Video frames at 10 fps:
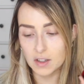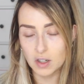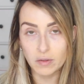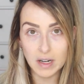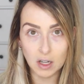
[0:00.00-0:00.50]
I'm
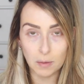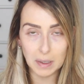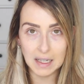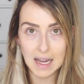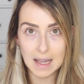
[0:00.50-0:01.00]
gonna read a
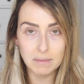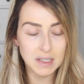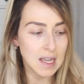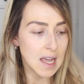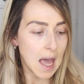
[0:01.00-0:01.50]
couple of
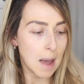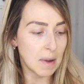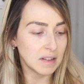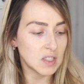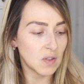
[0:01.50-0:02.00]
claims
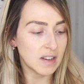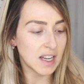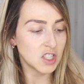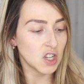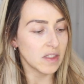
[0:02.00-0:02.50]
about this
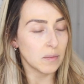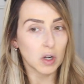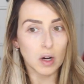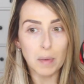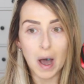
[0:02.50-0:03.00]
foundation, then we're
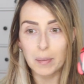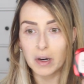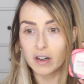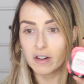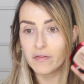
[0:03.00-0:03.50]
gonna pop it
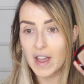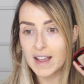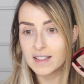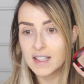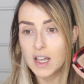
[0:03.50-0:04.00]
on our
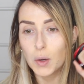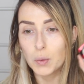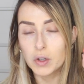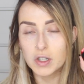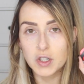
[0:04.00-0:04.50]
face.
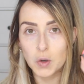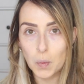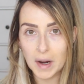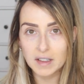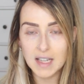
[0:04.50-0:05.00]
We're gonna do a
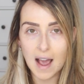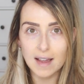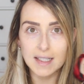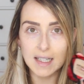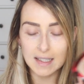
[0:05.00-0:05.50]
wear
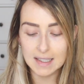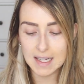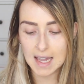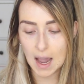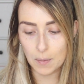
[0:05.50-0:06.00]
test and
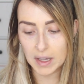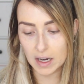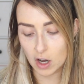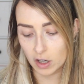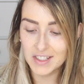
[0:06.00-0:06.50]
see how we
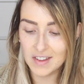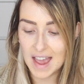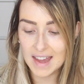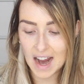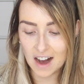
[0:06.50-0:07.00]
get on. So
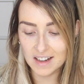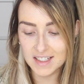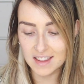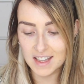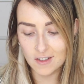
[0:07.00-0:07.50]
yeah, in
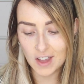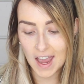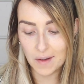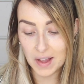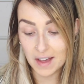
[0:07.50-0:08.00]
Ireland and the
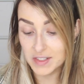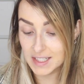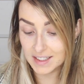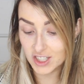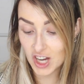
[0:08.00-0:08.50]
UK, we have
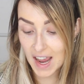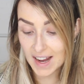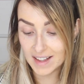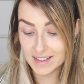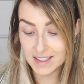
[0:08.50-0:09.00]
six
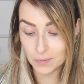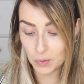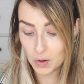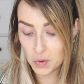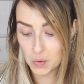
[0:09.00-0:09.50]
shades.
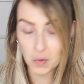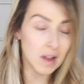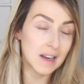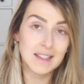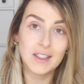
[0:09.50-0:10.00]
Woo,
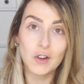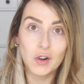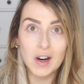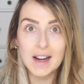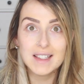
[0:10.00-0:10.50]
let's go
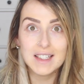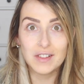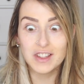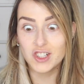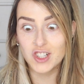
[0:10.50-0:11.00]
crazy
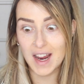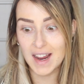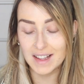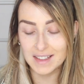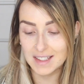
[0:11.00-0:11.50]
with the
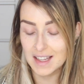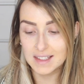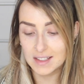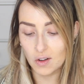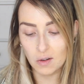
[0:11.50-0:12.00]
shades.
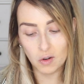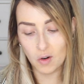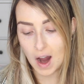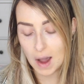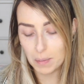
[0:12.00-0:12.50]
So
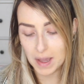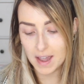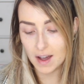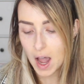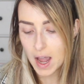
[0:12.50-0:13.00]

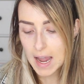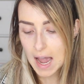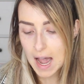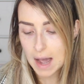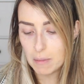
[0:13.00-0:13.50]
crappy. I
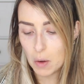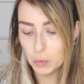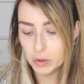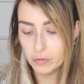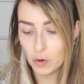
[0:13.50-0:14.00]
am
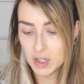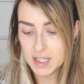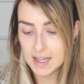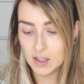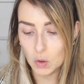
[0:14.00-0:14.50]

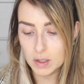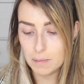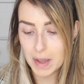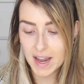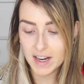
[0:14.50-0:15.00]
140
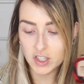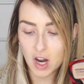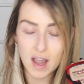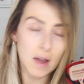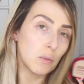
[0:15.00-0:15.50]
golden beige.
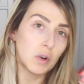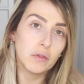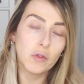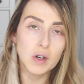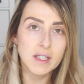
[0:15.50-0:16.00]
I am
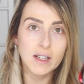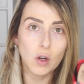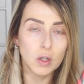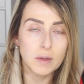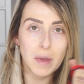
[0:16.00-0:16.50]
140
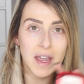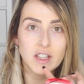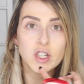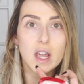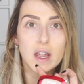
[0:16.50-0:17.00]
golden
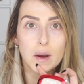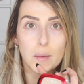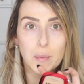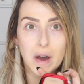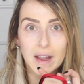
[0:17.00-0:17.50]
beige in
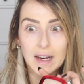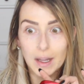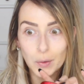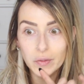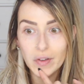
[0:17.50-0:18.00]
my
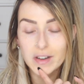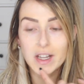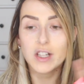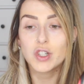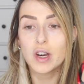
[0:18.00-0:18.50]
liquid
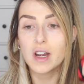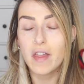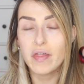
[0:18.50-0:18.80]
foundation.